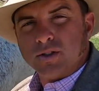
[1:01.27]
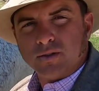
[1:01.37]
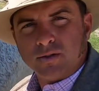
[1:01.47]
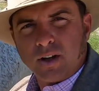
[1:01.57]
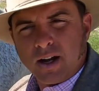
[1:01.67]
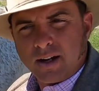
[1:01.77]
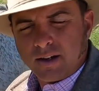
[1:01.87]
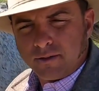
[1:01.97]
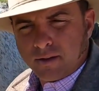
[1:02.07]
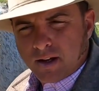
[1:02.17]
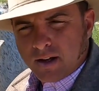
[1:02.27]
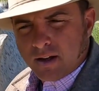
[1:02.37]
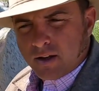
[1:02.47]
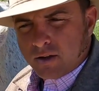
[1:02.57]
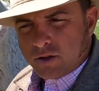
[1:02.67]
of kind of
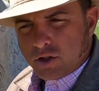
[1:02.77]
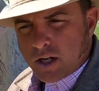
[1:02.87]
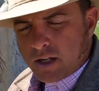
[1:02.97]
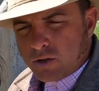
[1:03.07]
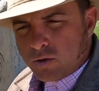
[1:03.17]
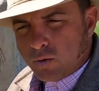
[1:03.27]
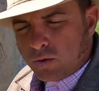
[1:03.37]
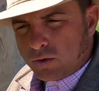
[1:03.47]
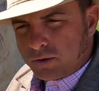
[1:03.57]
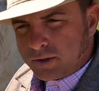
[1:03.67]
shedding tools